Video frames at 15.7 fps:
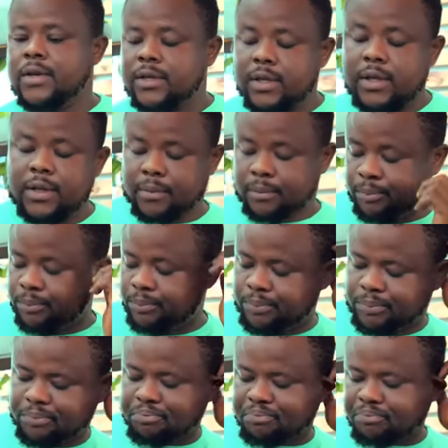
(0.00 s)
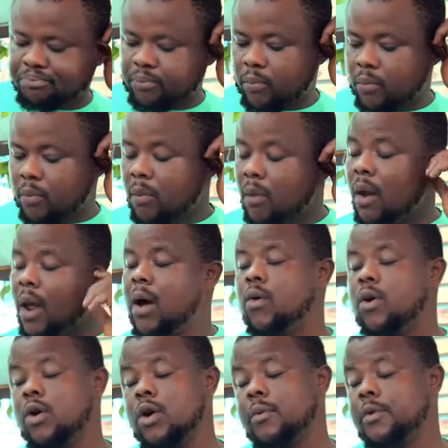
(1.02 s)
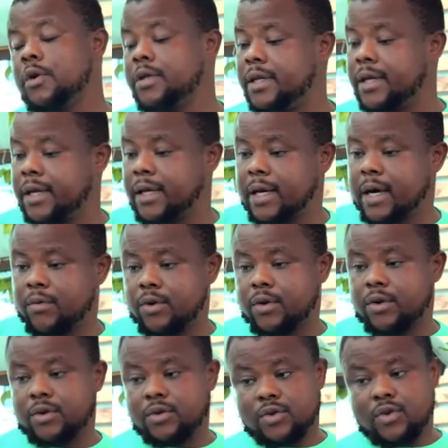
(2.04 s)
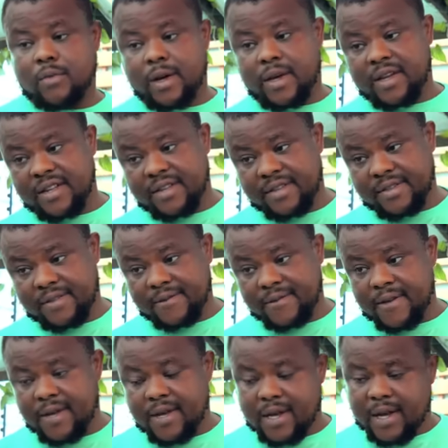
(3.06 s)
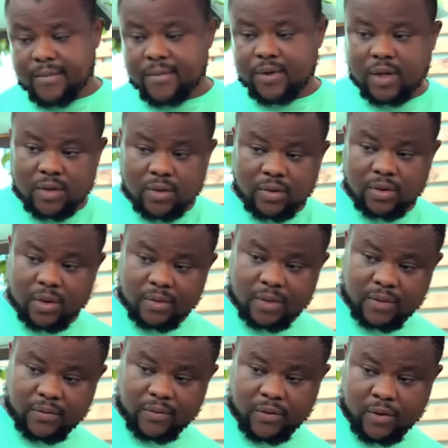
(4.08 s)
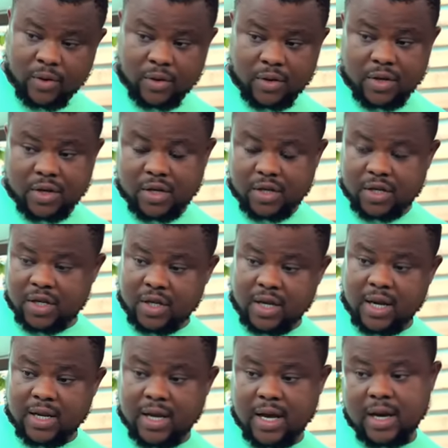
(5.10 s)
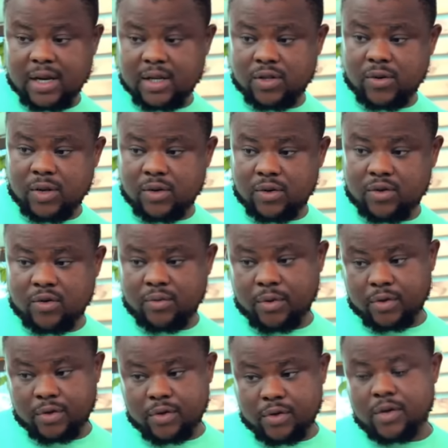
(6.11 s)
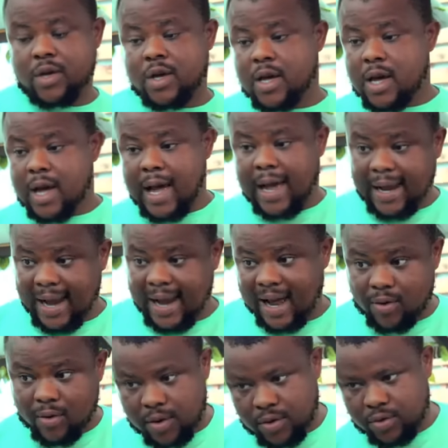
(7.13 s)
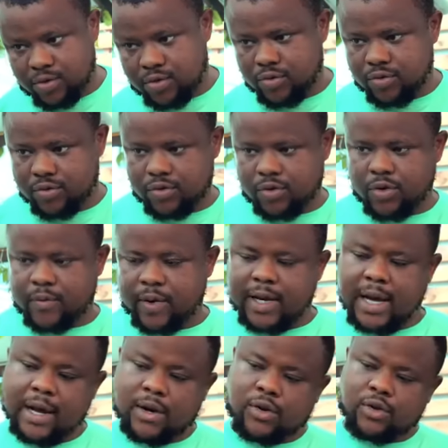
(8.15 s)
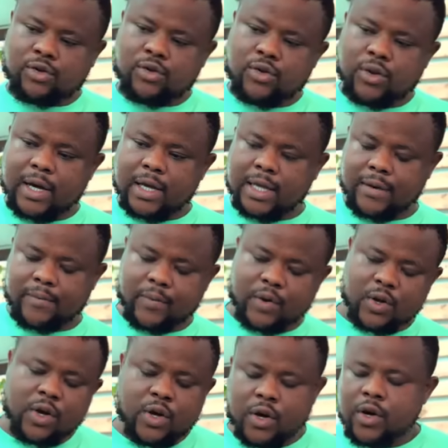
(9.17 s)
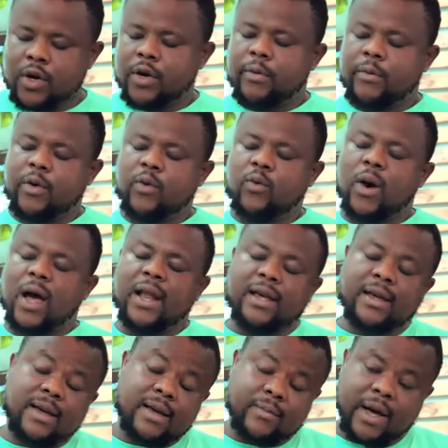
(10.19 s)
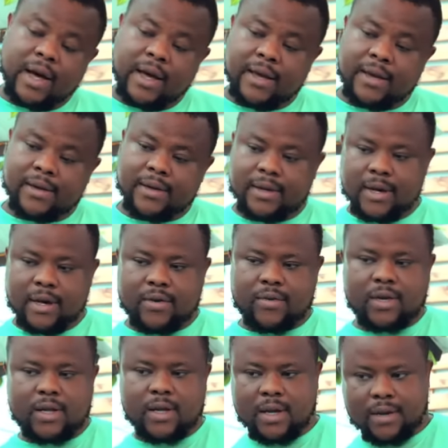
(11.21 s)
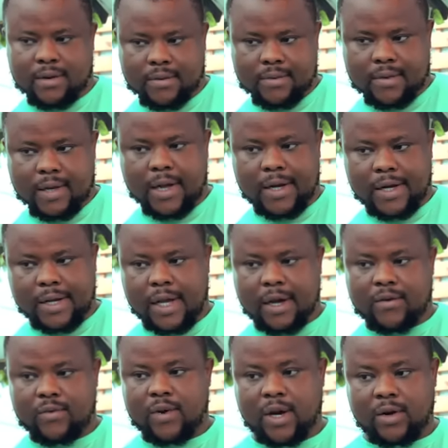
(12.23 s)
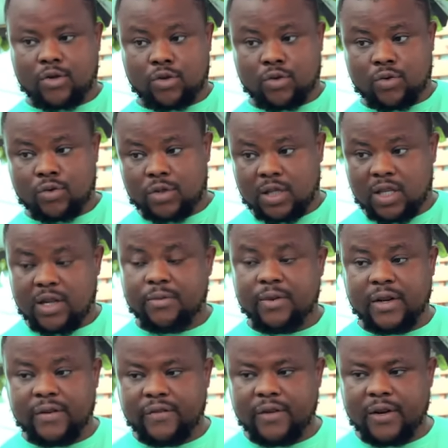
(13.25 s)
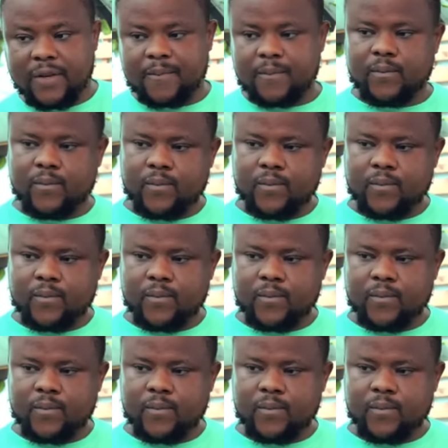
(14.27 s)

See, I won't come out, I won't rush go market. I've been to do something for kitchen, and they arrange one or two, but I lack one or two. So make I rush go get them. Meanwhile, you get my girl with the diarrhea, where I go see briefly.